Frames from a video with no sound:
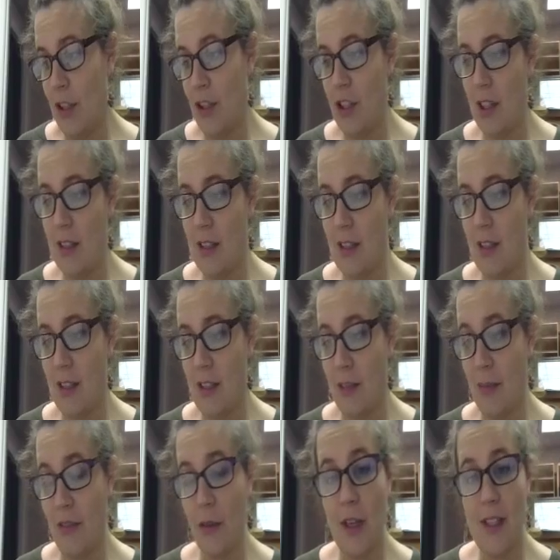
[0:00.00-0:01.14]
the justice system
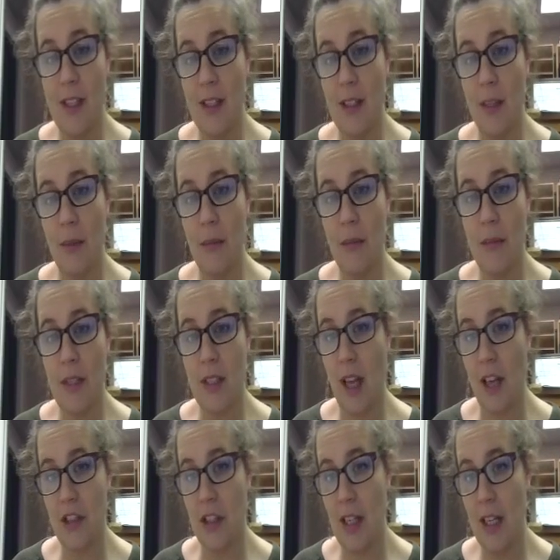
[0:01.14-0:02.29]
of racism,
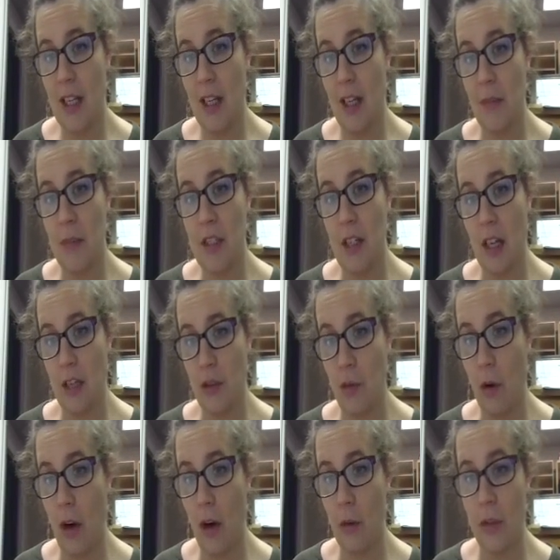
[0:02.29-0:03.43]
misogyny, and
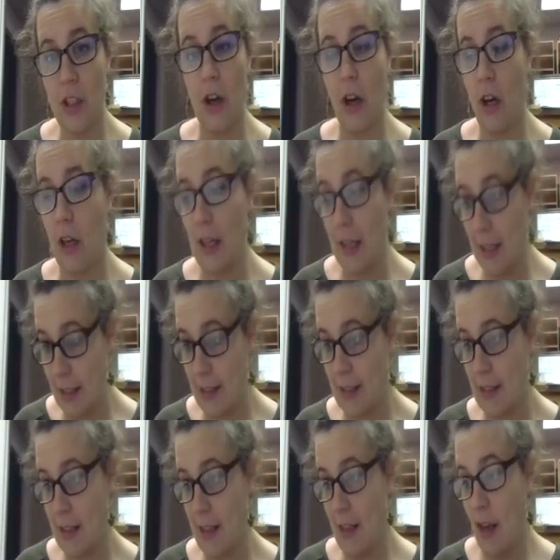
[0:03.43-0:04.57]
misogynoir, which
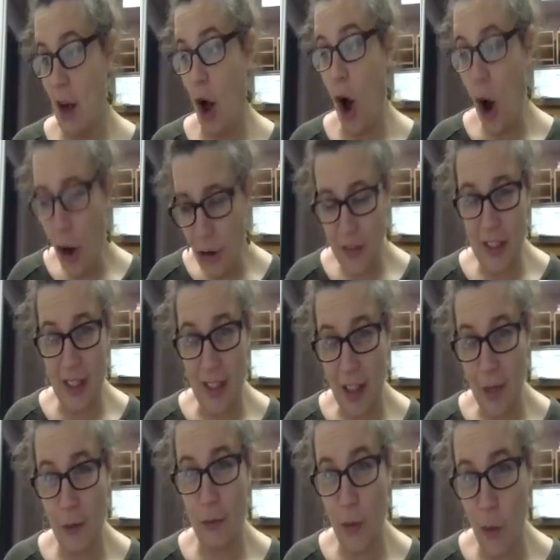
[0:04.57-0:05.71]
is often
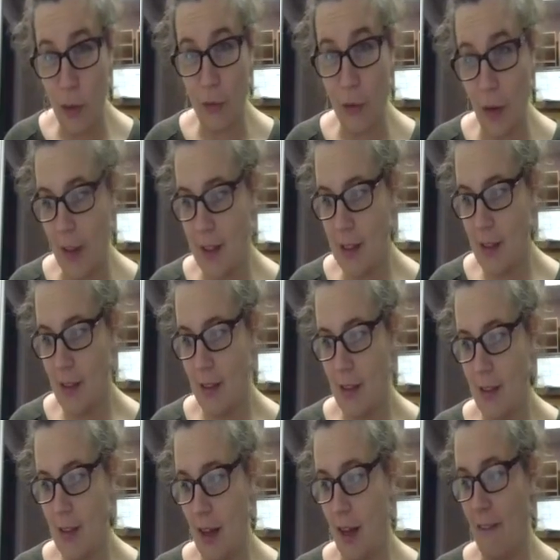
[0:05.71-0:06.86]
at the forefront
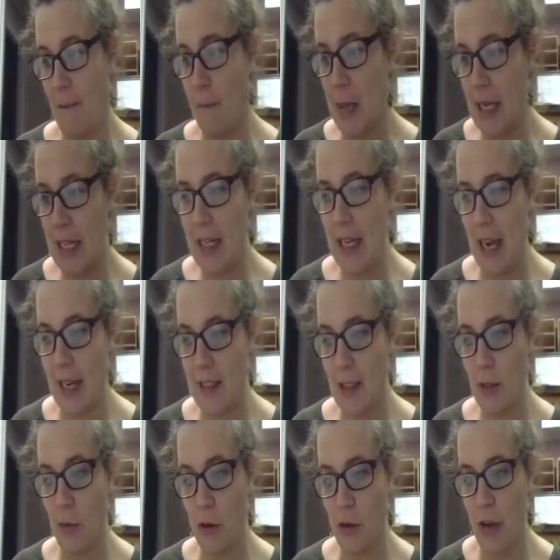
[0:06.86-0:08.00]
of many
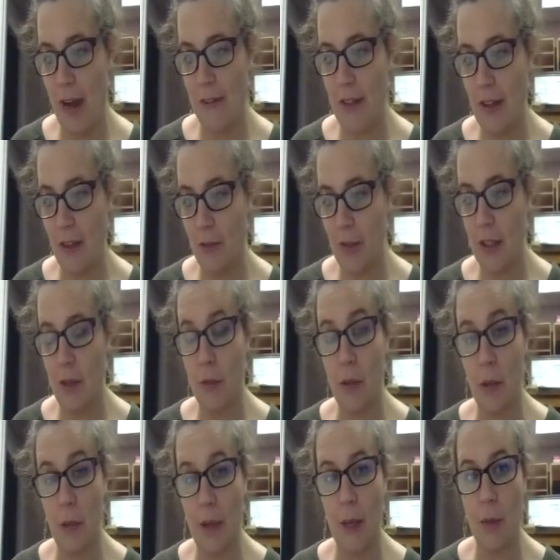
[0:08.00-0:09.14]
cases where trafficking victims
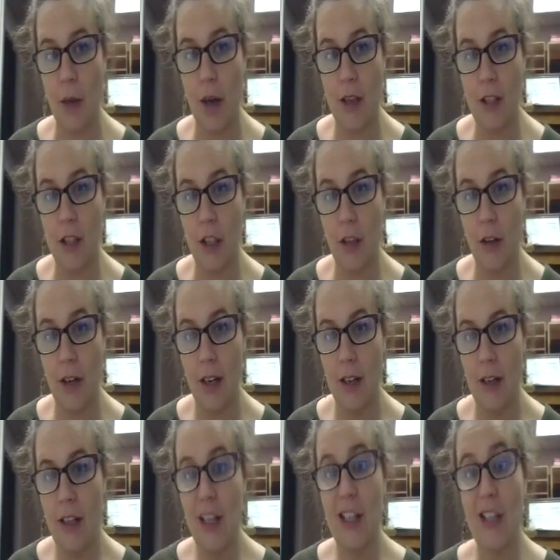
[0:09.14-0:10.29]
are being prosecuted.
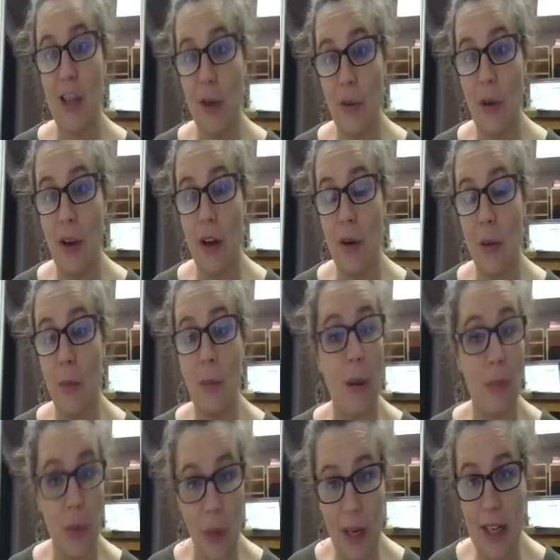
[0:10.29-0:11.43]
So my
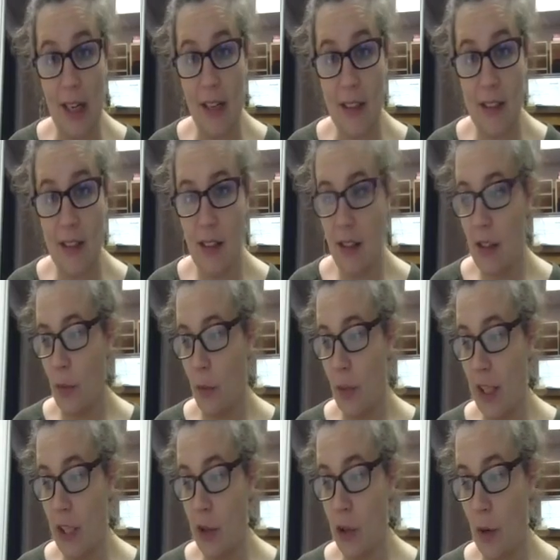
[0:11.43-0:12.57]
point is, we
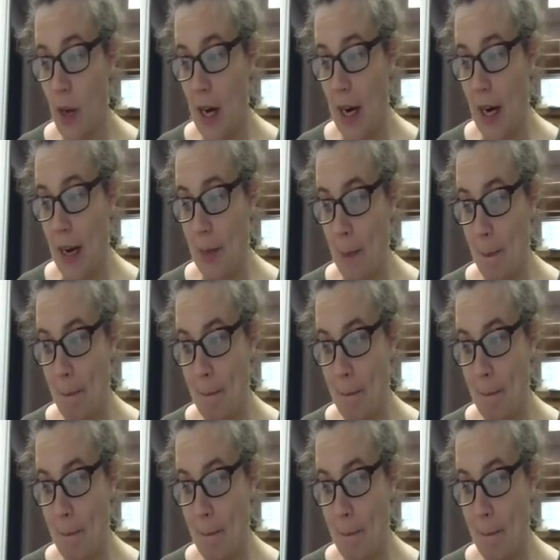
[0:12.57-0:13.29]
can train,